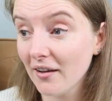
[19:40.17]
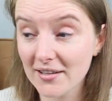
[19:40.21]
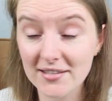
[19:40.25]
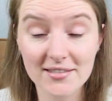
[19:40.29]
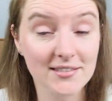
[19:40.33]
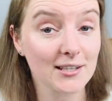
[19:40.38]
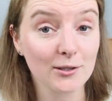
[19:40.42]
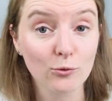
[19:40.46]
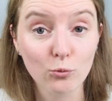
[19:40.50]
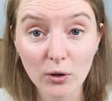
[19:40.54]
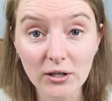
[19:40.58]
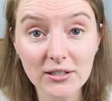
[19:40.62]
I
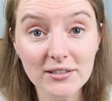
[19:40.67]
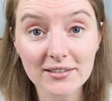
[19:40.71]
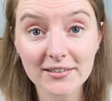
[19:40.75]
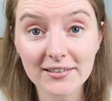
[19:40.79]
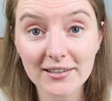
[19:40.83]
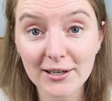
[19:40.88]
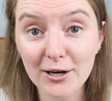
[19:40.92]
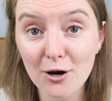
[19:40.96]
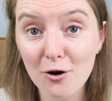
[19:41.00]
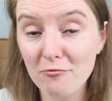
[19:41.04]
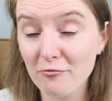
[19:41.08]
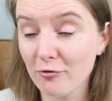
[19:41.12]
still worked
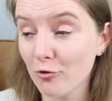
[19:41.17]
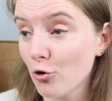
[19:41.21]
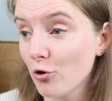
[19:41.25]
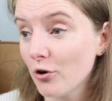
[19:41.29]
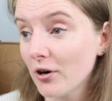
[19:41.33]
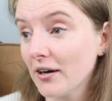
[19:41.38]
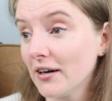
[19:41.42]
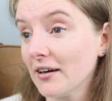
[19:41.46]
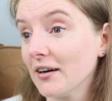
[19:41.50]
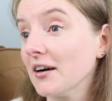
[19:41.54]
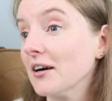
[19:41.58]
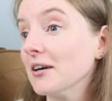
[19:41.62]
there
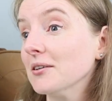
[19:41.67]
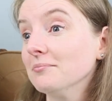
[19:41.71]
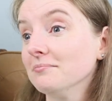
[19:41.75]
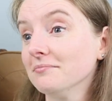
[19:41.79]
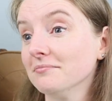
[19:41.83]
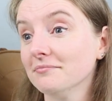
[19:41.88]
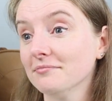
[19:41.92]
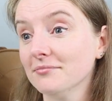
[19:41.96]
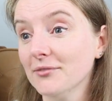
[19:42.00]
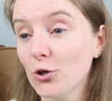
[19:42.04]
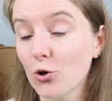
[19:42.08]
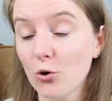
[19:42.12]
for
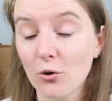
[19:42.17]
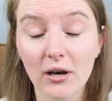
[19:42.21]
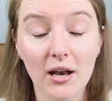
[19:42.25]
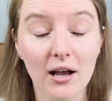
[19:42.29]
you know,